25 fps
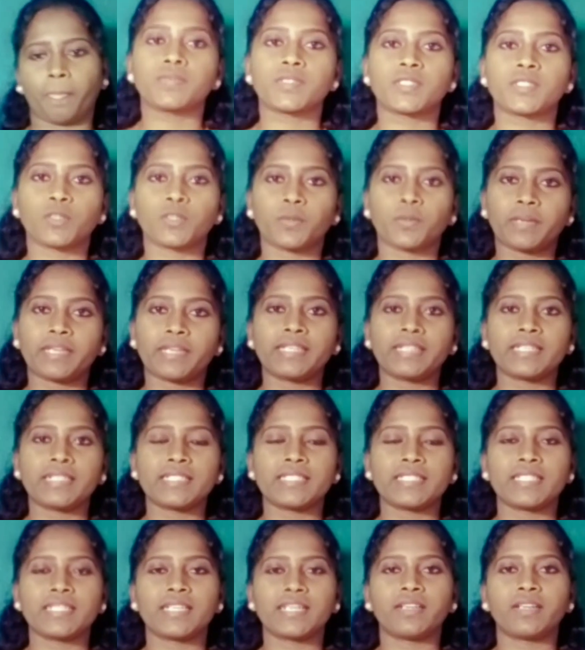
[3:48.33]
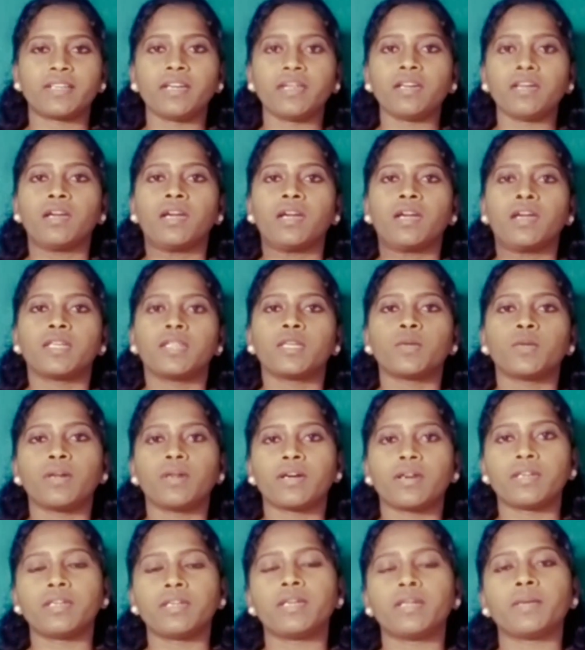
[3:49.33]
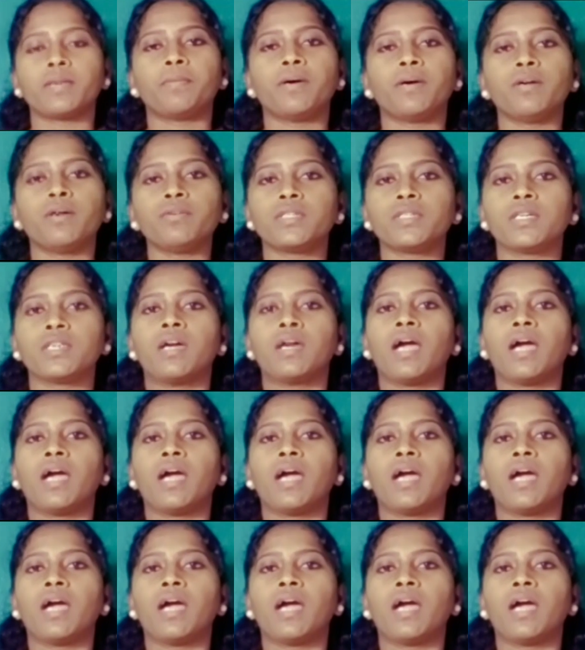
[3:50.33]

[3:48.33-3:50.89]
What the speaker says: So my dear children, you learned about